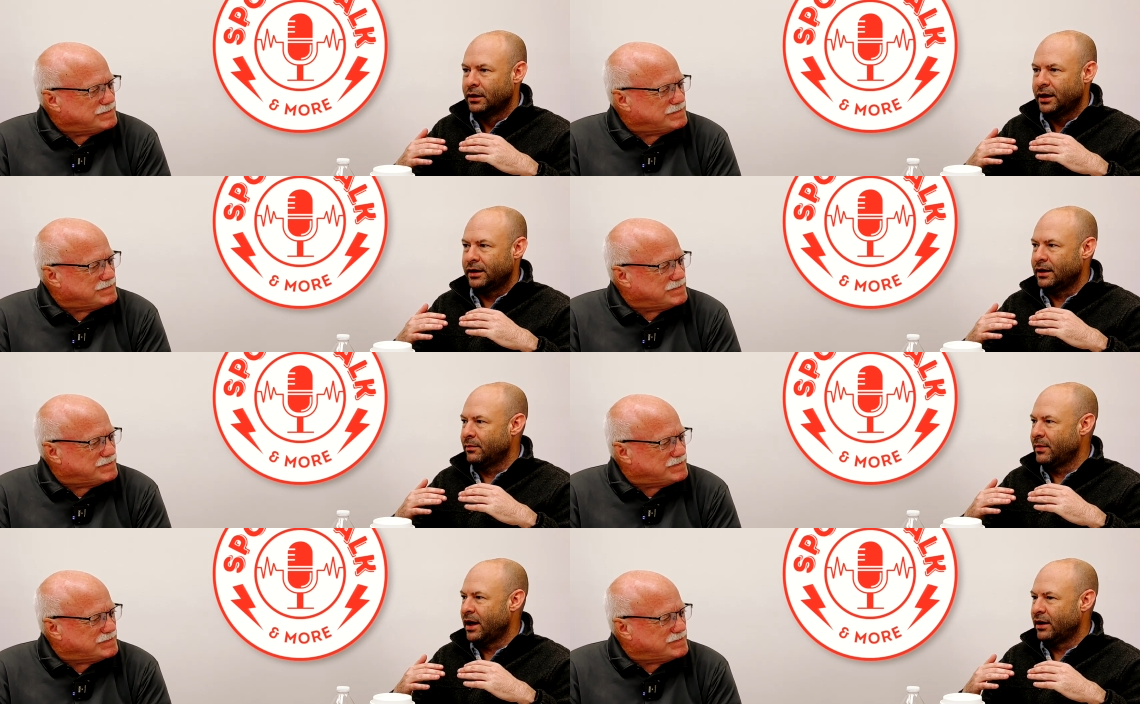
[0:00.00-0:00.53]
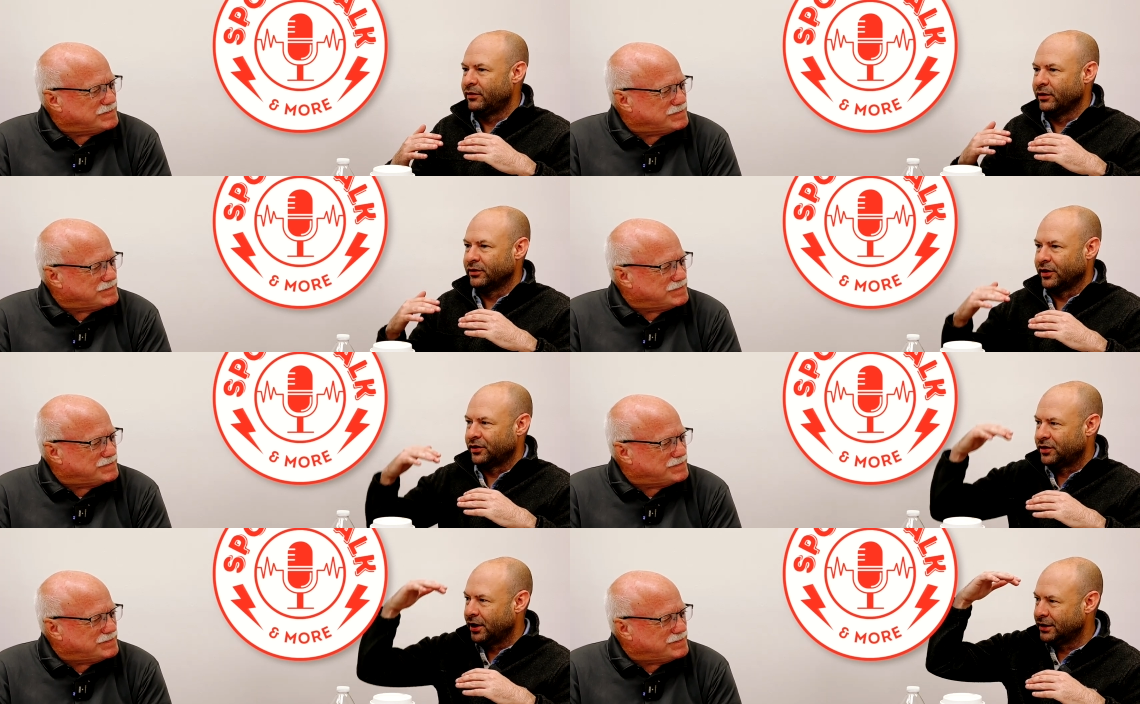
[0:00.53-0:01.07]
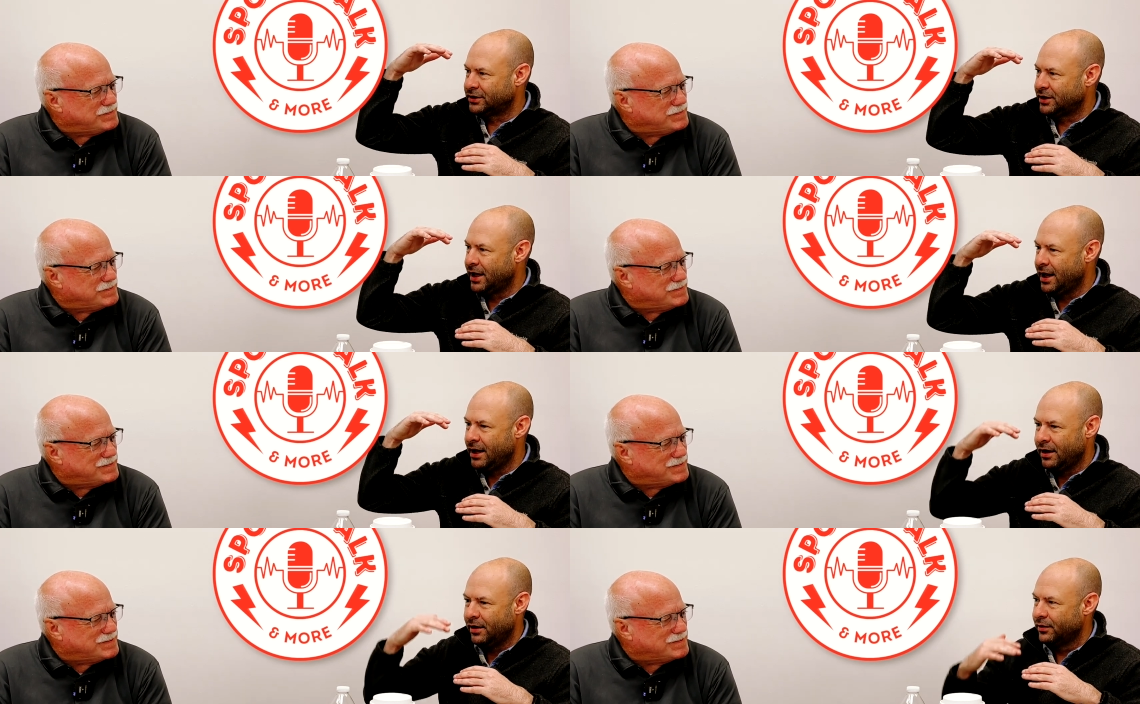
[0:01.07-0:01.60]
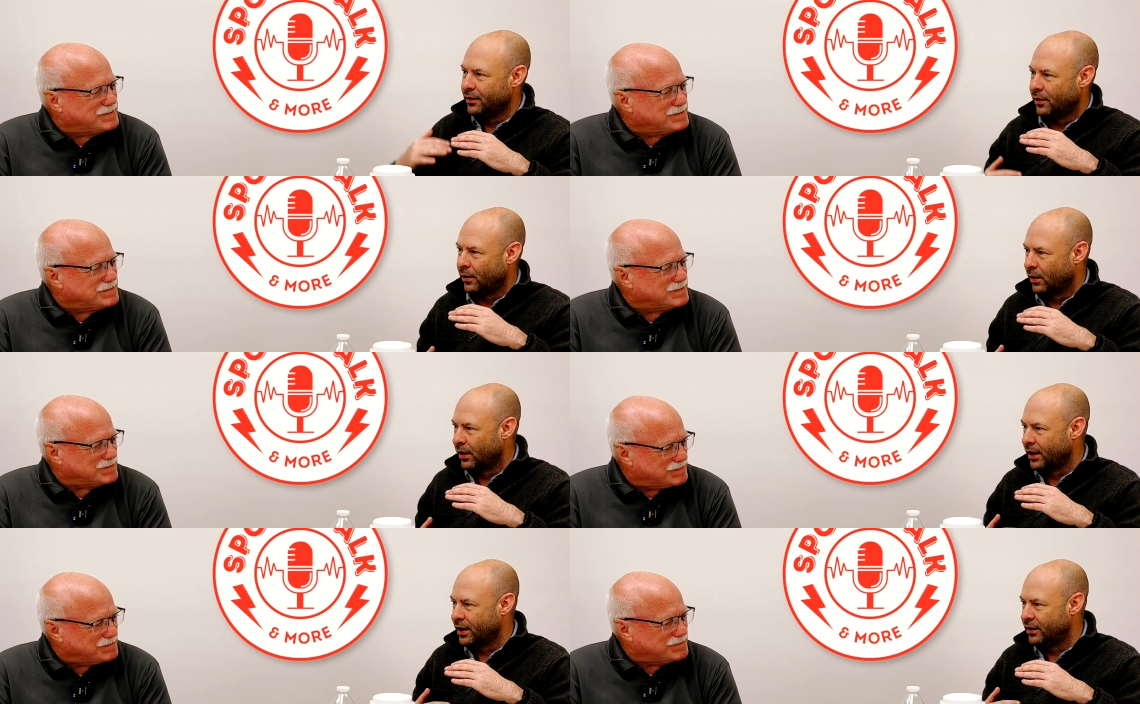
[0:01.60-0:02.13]
Speaker 1: it didn't matter if it was a touchdown
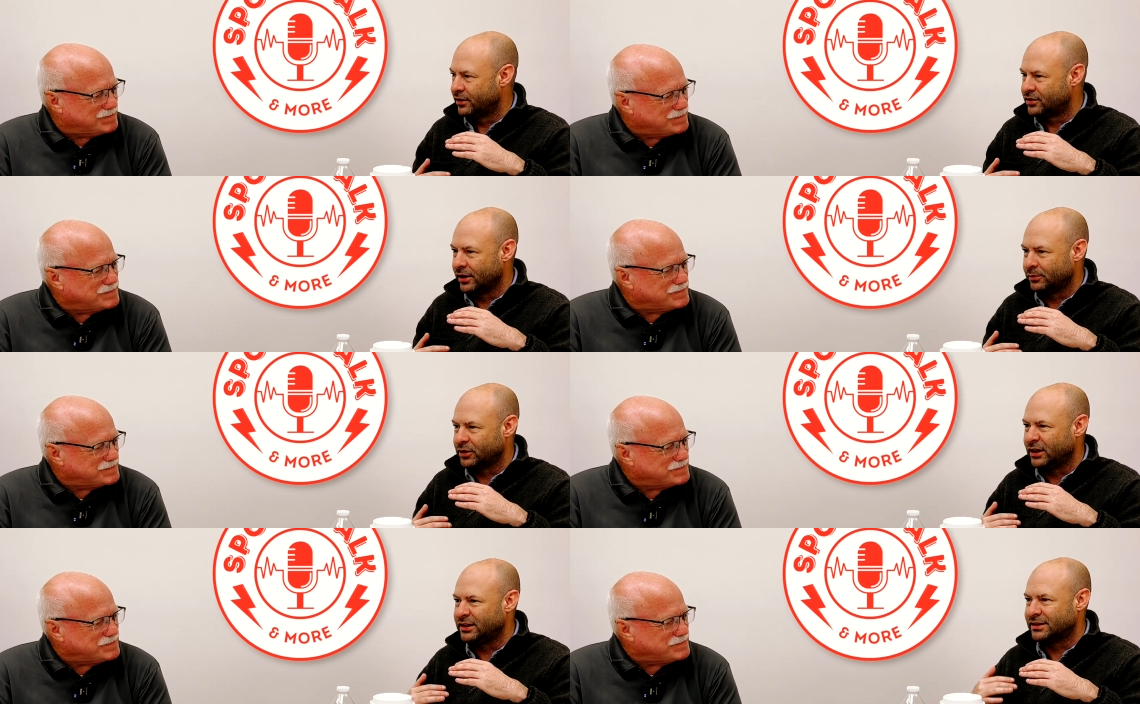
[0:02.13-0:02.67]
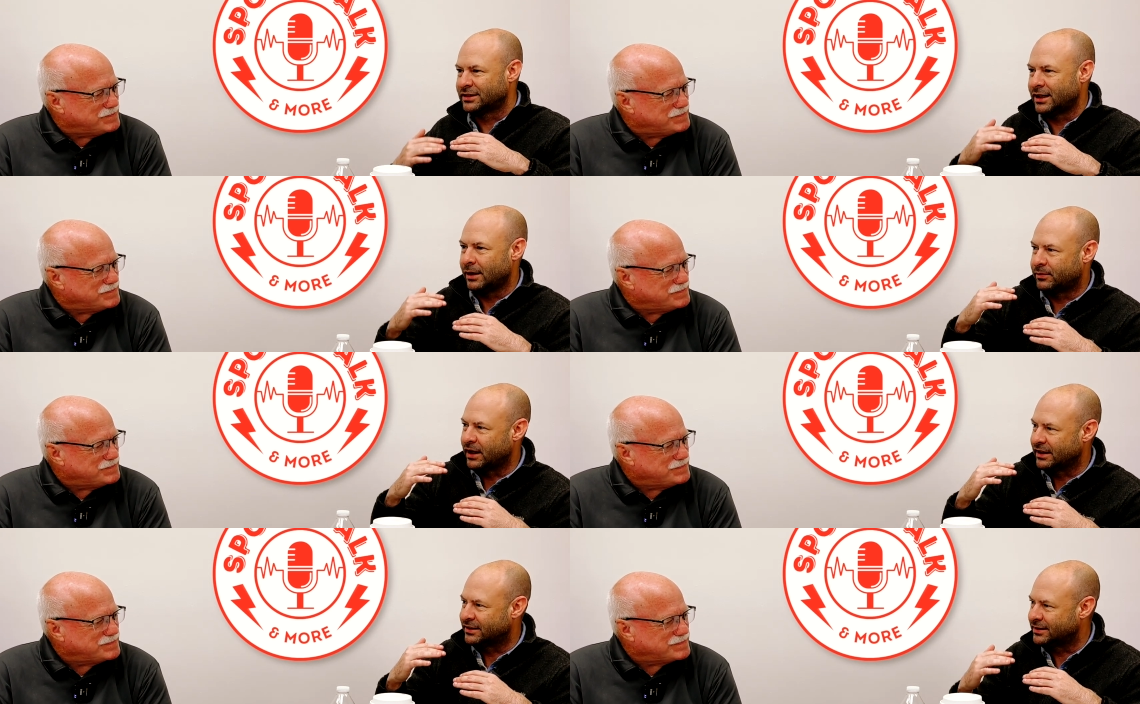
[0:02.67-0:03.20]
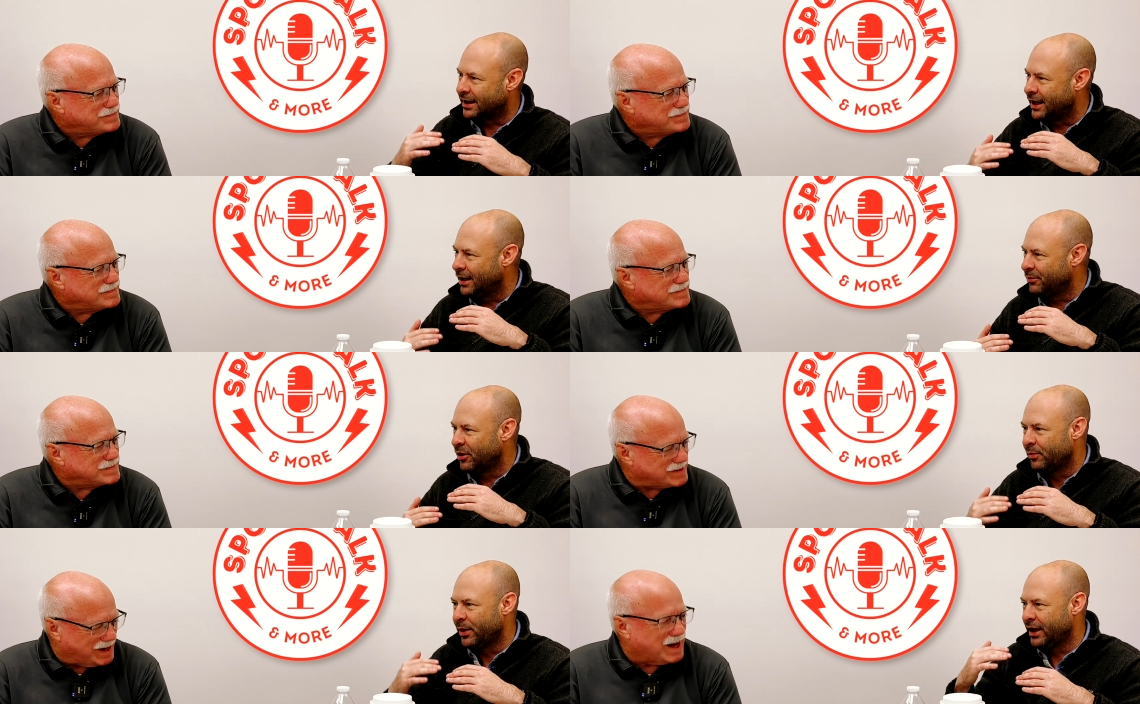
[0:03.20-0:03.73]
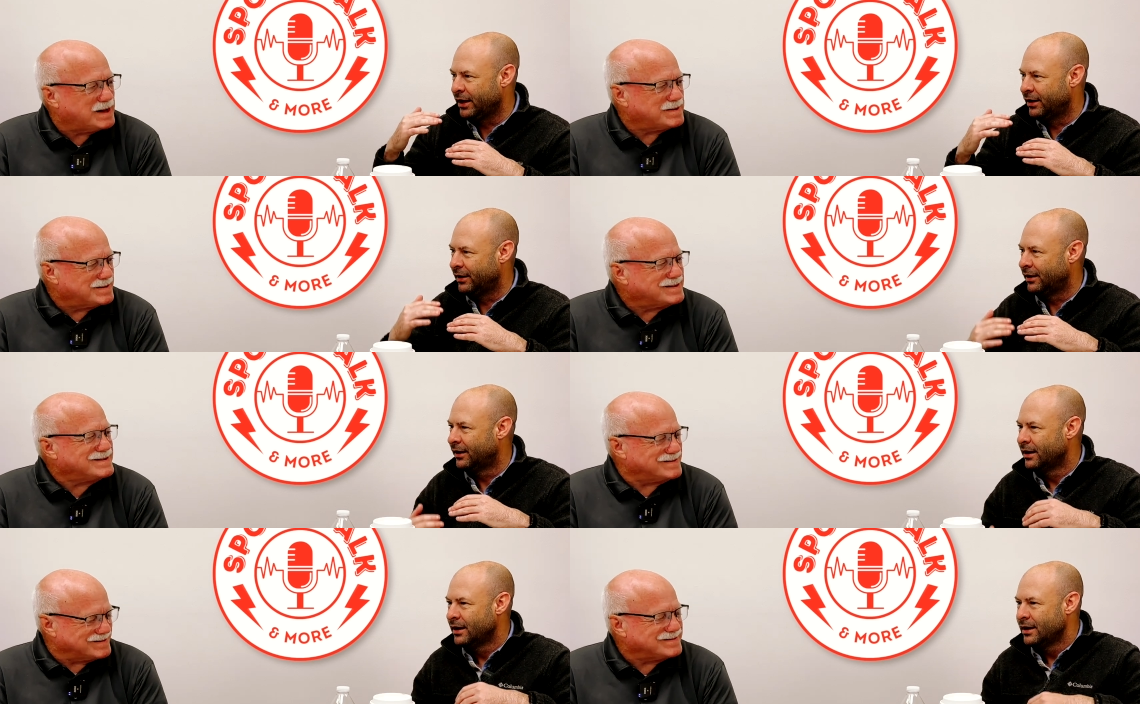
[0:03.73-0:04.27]
or an interception. He just kept that same demeanor.